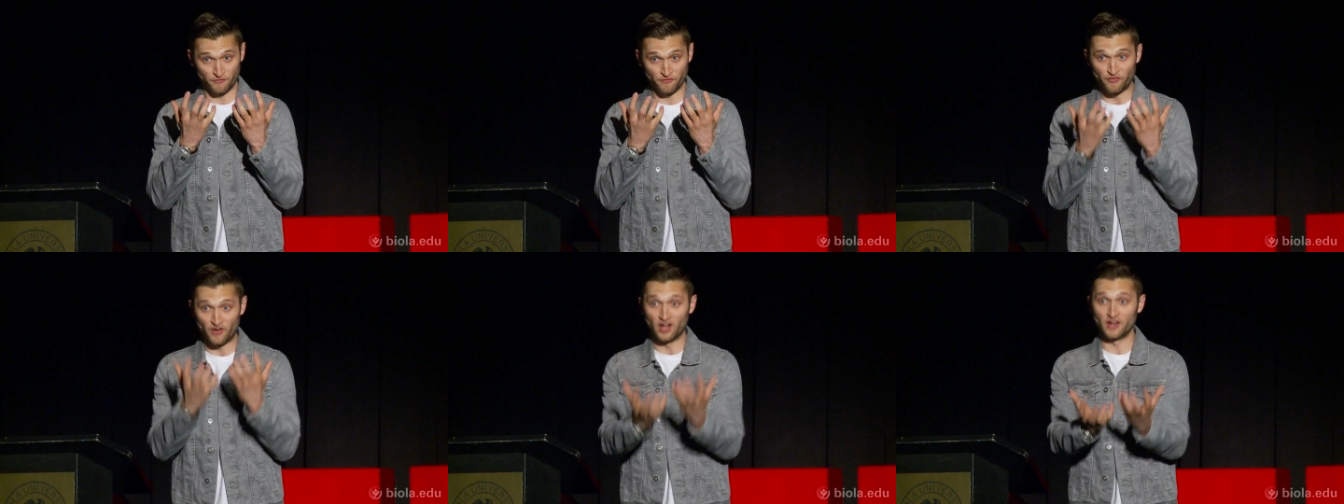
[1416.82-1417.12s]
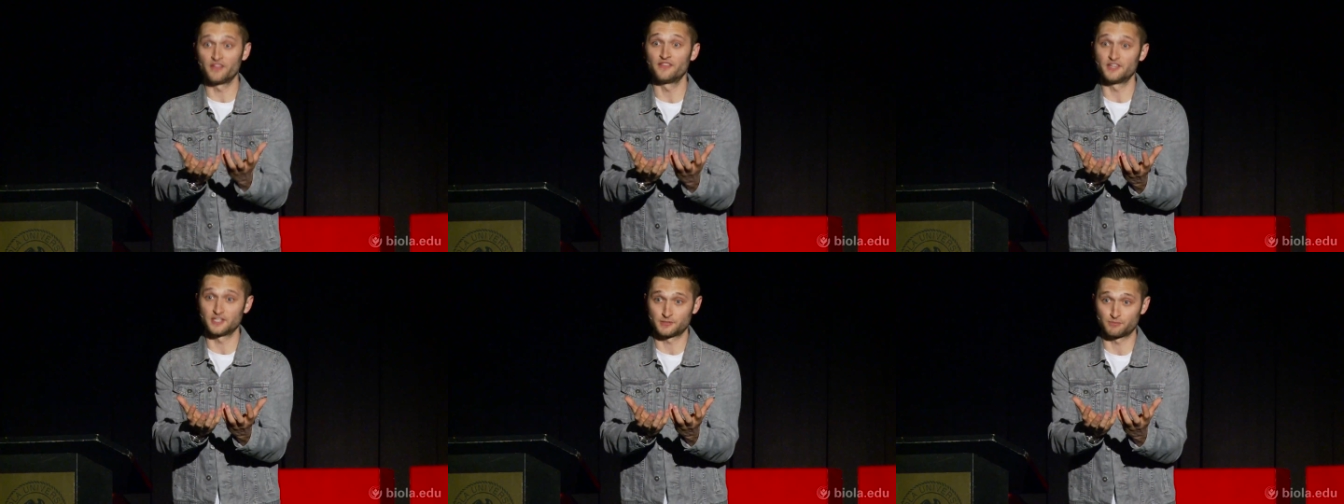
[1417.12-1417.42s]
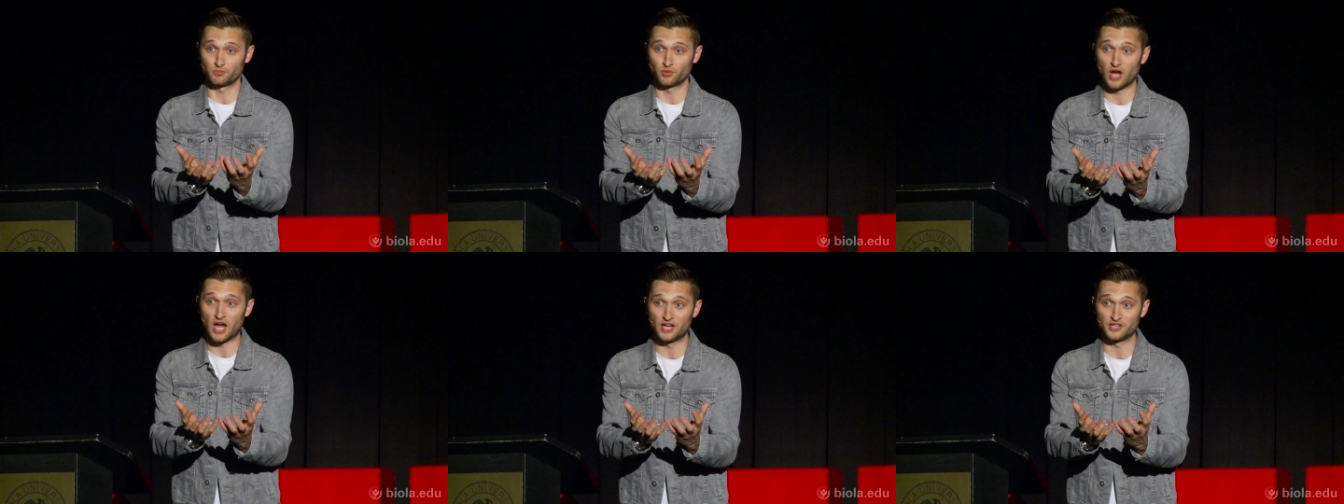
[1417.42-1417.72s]
fund this
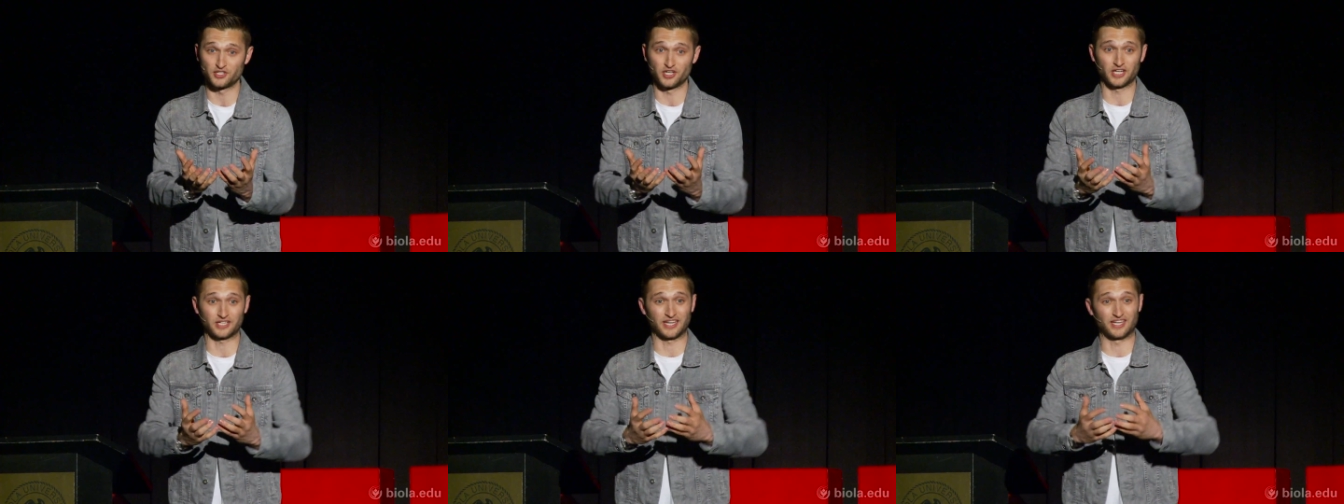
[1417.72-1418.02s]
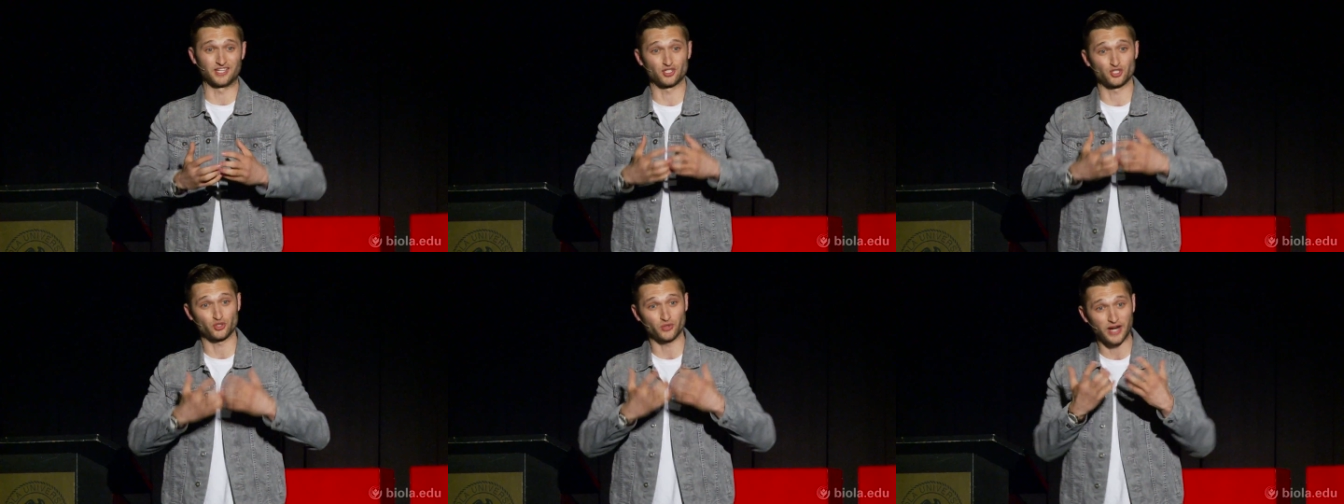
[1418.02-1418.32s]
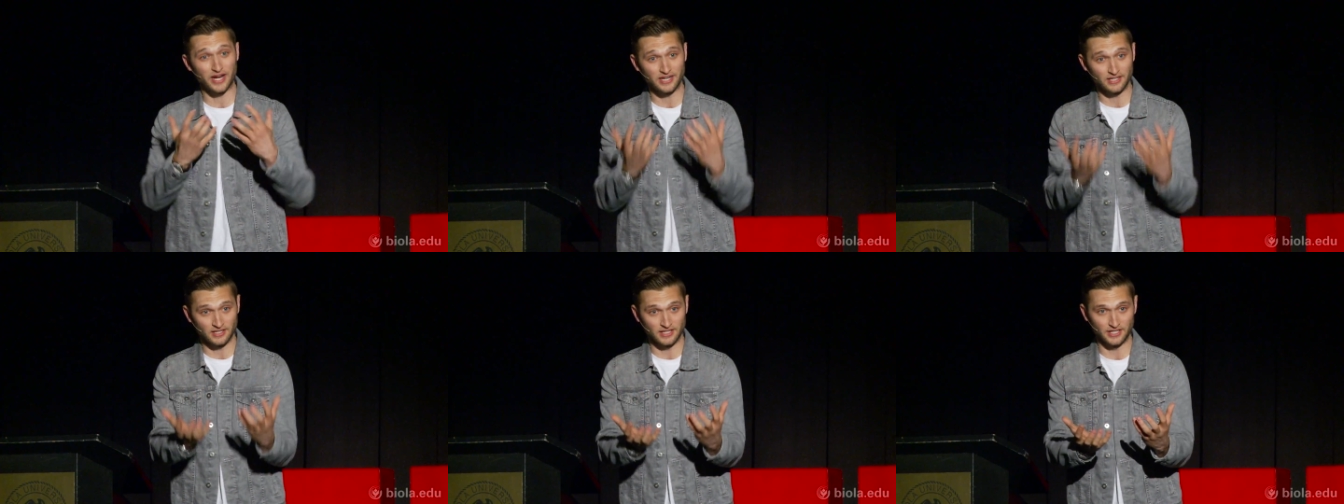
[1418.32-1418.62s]
project and
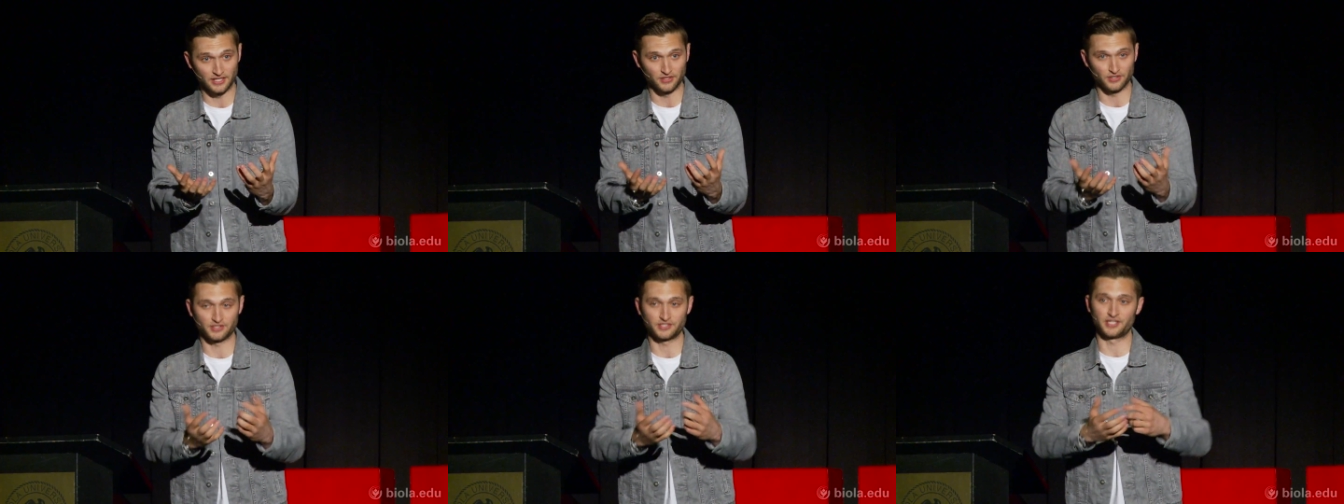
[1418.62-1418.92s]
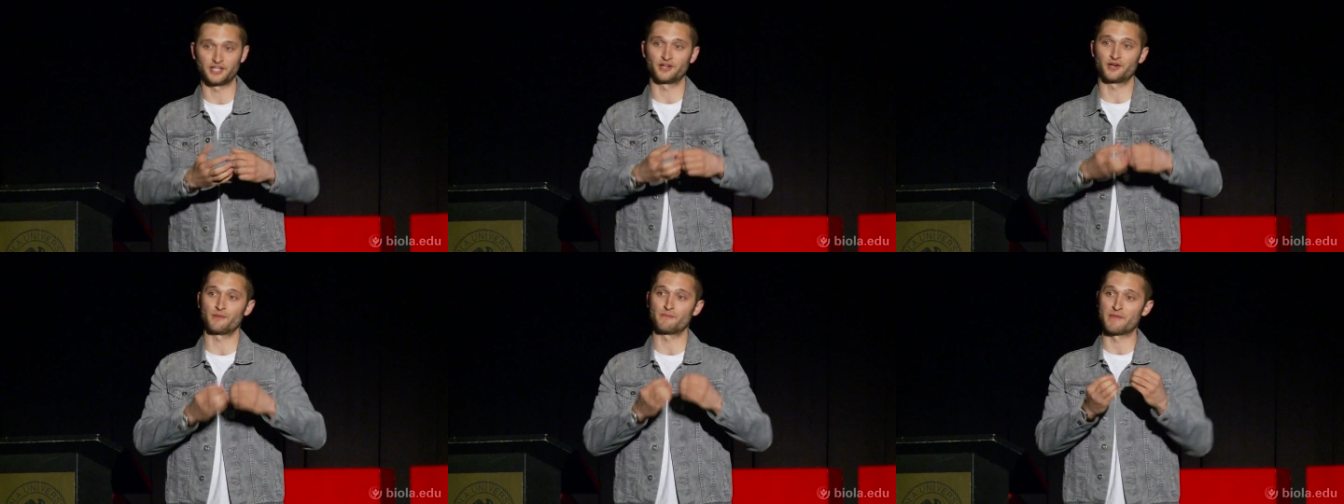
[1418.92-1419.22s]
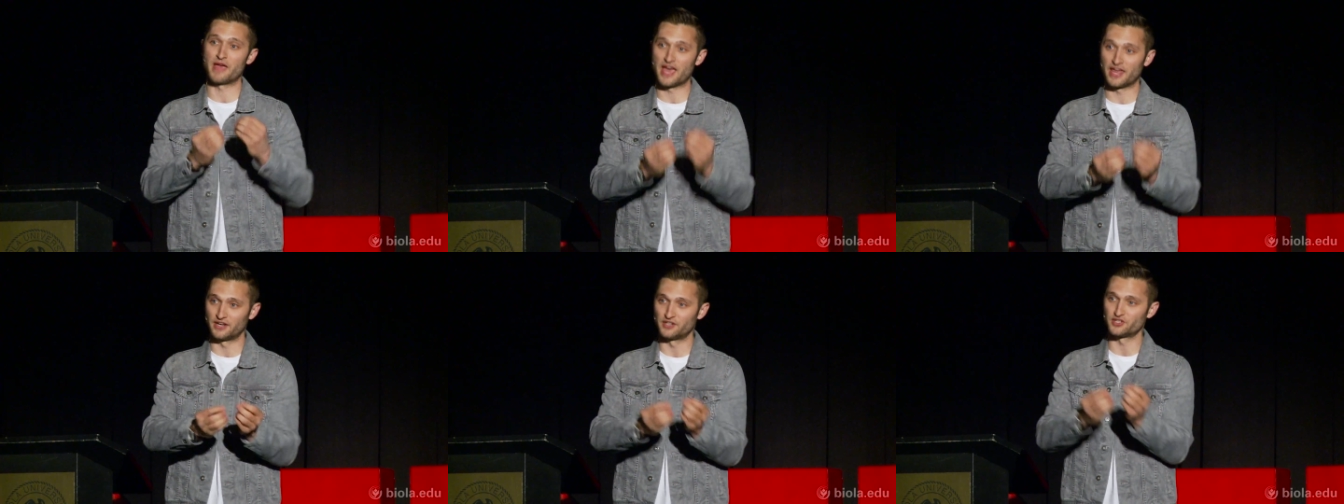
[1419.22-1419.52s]
train leaders here to
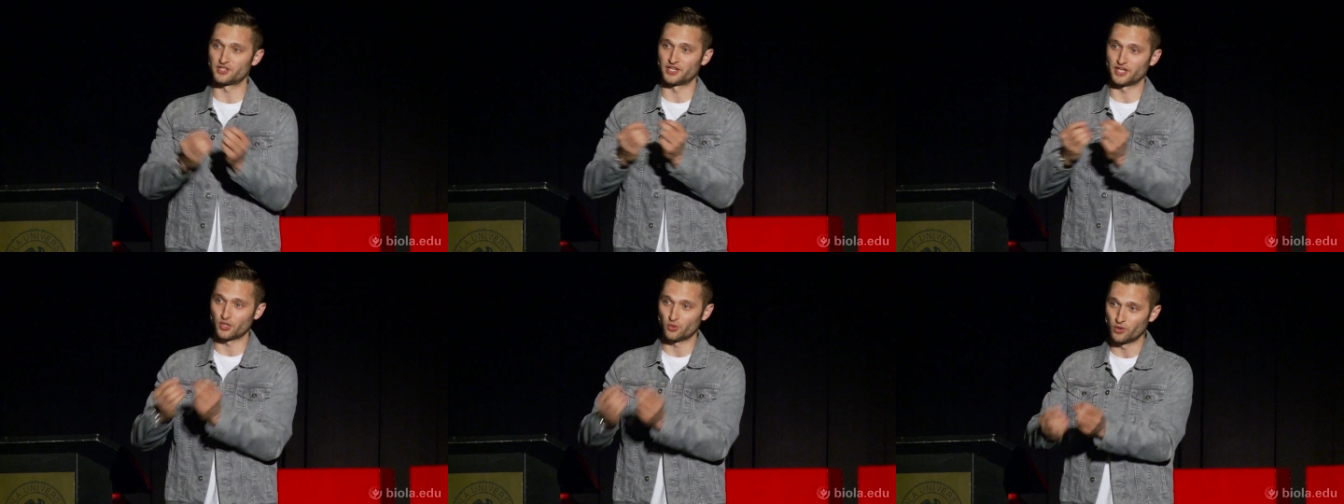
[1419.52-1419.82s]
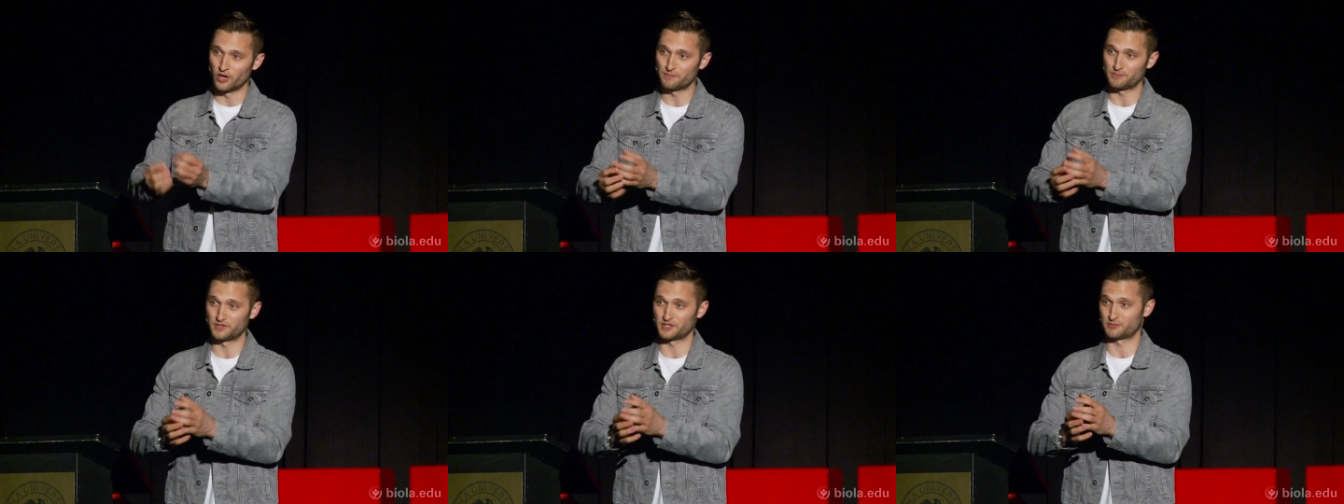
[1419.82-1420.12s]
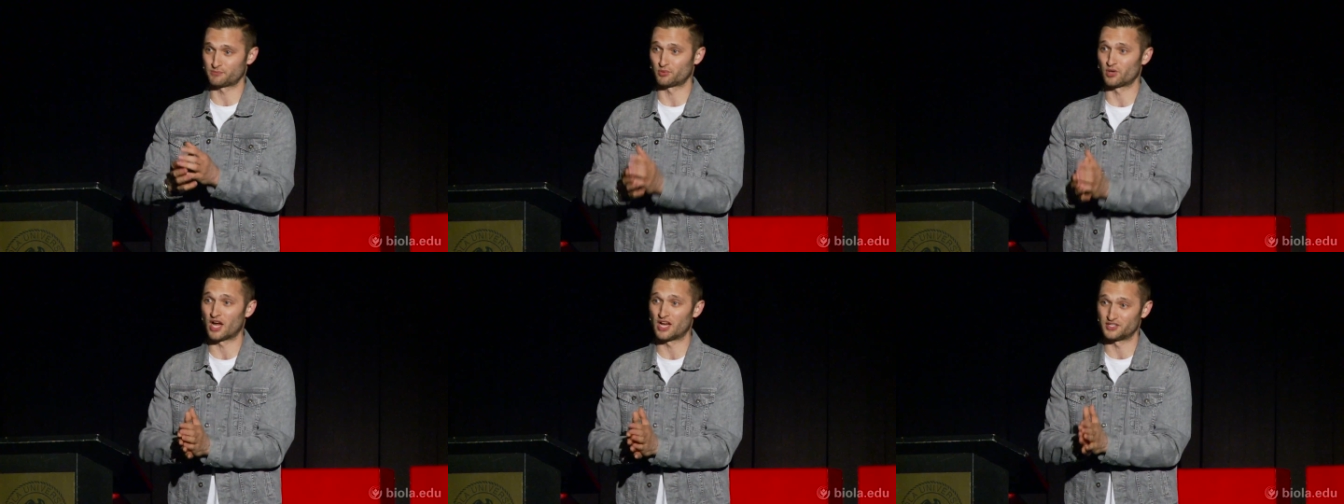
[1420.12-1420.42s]
manage and equip this
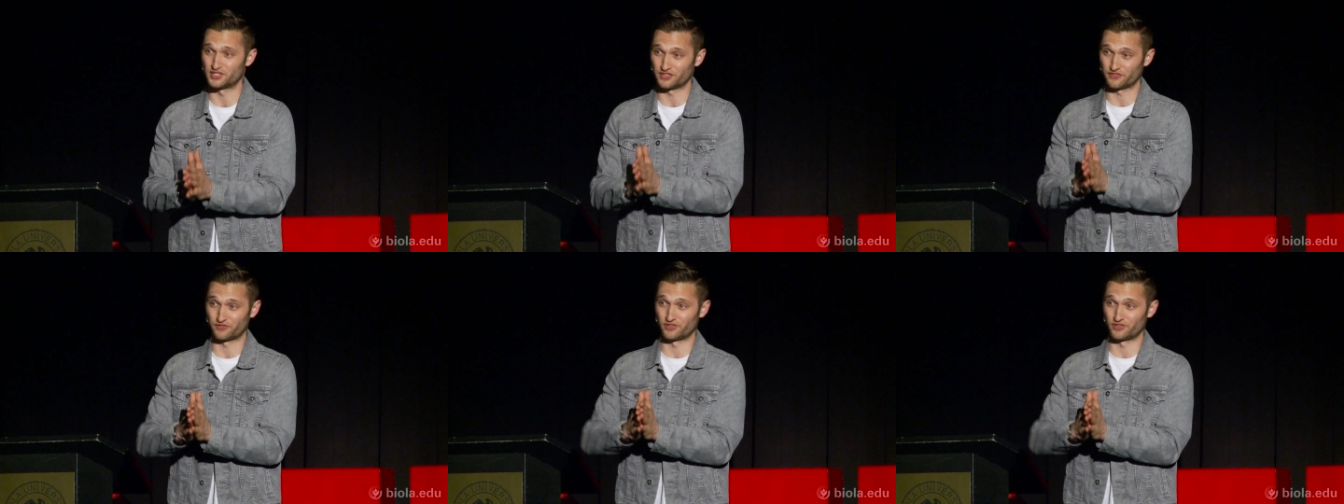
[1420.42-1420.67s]
project